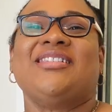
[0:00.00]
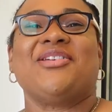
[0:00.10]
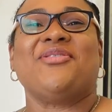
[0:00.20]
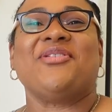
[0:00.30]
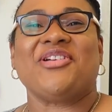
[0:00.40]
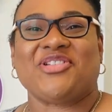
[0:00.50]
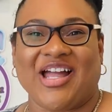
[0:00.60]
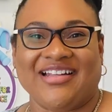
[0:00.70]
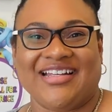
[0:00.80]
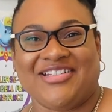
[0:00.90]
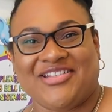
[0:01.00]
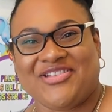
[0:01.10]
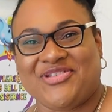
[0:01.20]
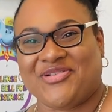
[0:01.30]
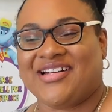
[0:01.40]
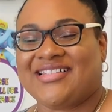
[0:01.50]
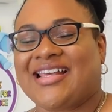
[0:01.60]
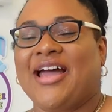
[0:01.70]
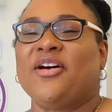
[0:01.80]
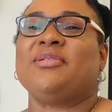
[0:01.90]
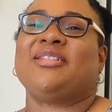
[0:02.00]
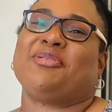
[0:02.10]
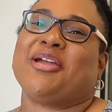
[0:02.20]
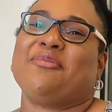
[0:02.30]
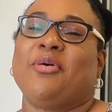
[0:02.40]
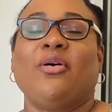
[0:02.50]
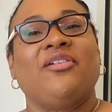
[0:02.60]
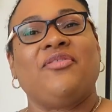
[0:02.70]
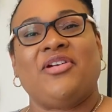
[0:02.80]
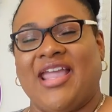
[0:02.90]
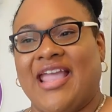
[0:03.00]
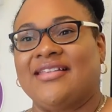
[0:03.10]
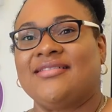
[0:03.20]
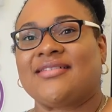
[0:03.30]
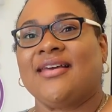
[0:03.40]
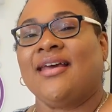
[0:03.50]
you and your child enter the doors, I will be spraying both of your hands.